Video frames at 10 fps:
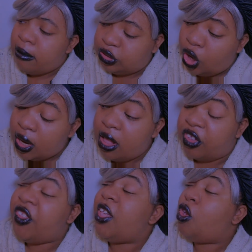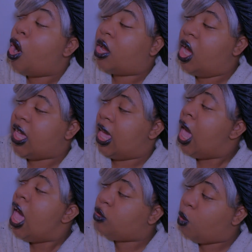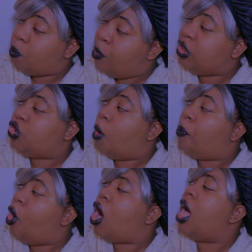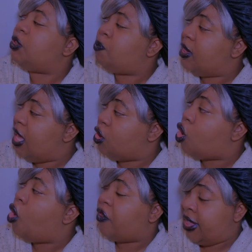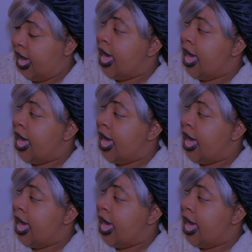I'm starting to think your cooking is what pushed your poor husband Leonard over the